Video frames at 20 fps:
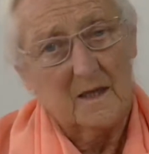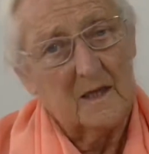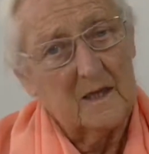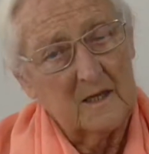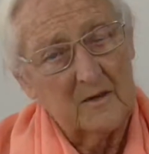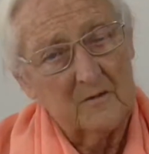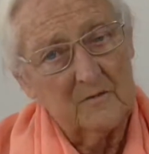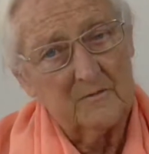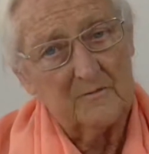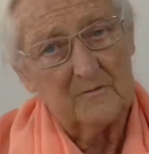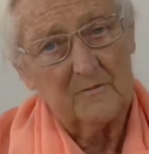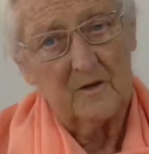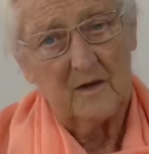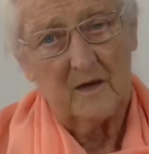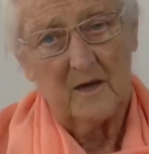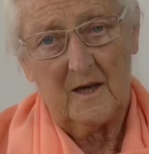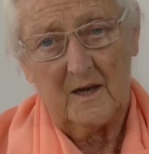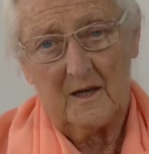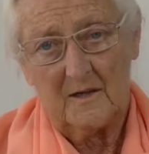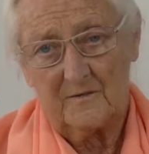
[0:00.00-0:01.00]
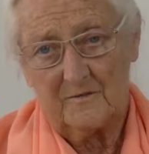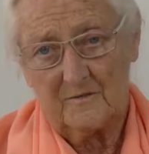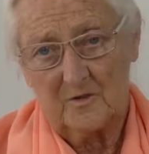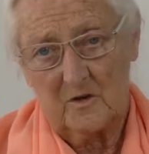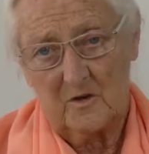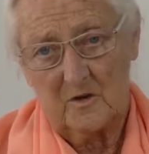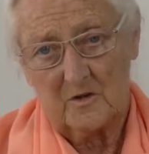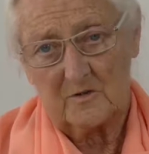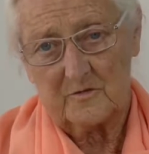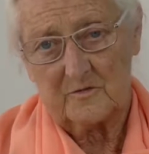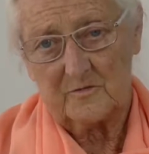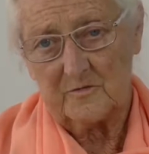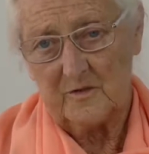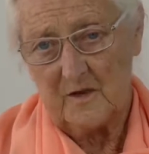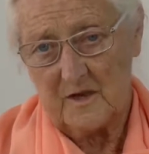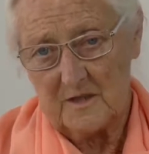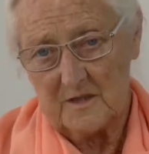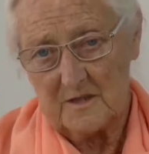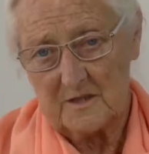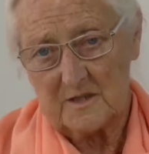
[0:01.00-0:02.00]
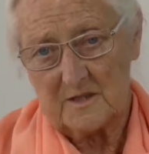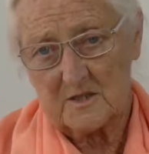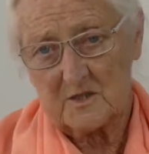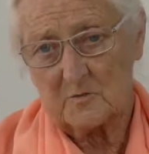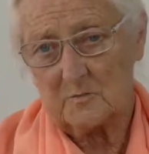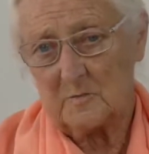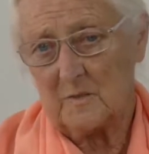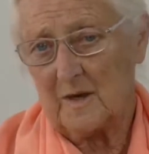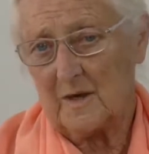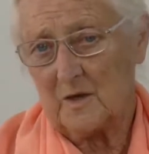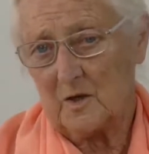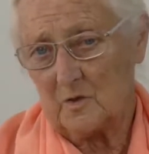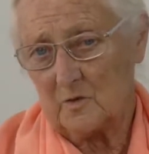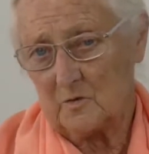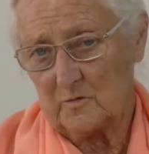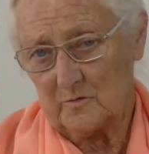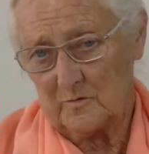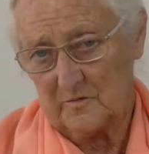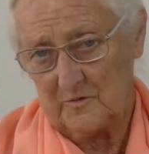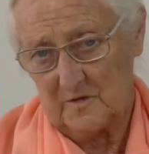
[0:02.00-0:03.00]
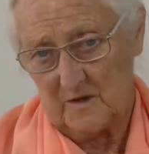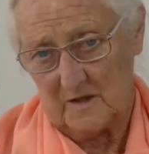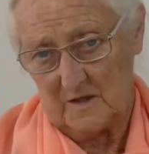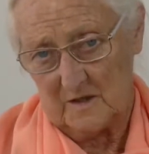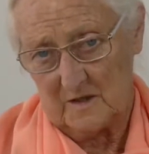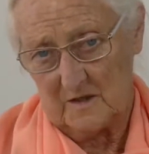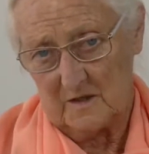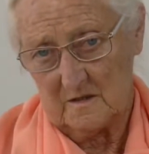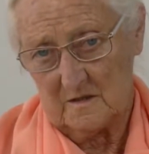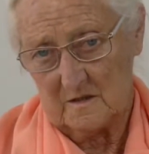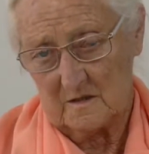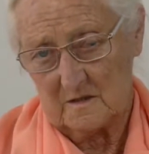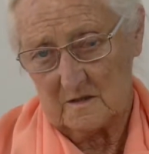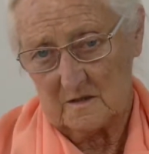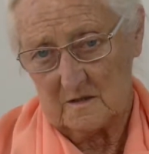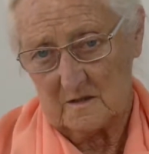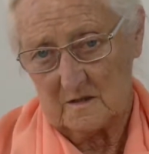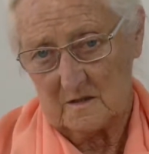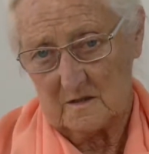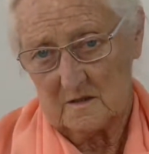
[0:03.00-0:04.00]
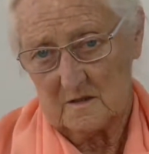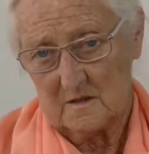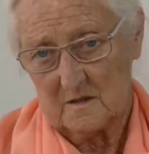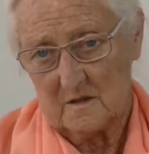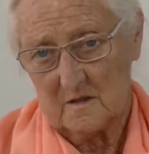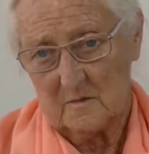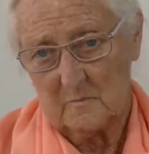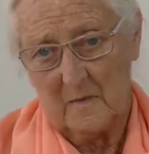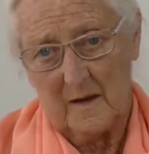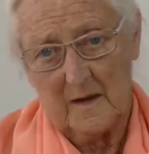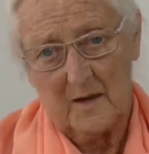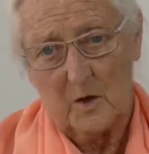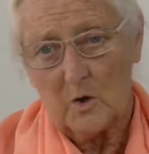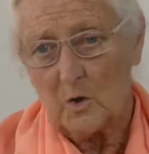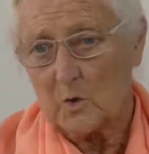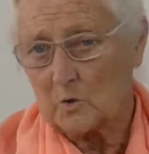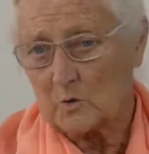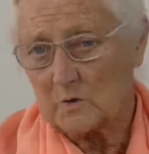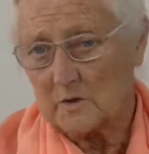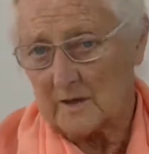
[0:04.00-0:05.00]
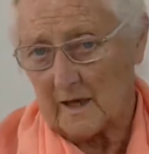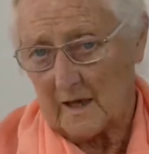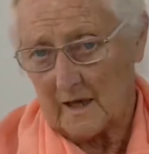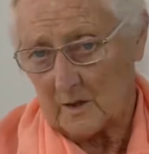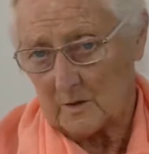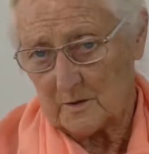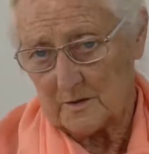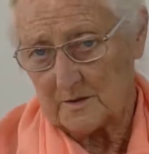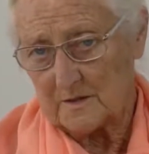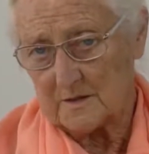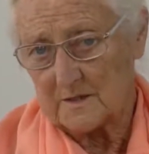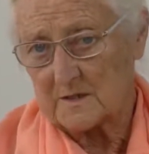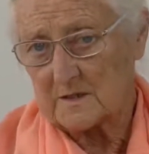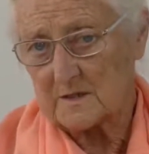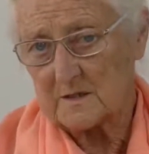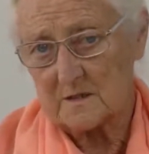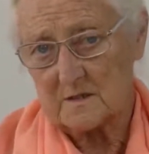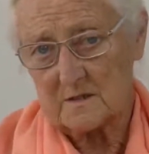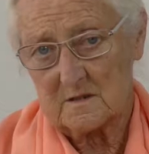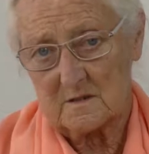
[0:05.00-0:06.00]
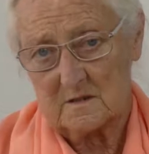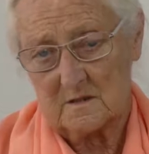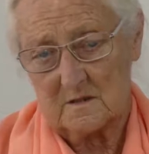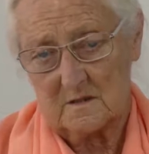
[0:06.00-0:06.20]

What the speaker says: If I have not faced my own fear, my own cowardice,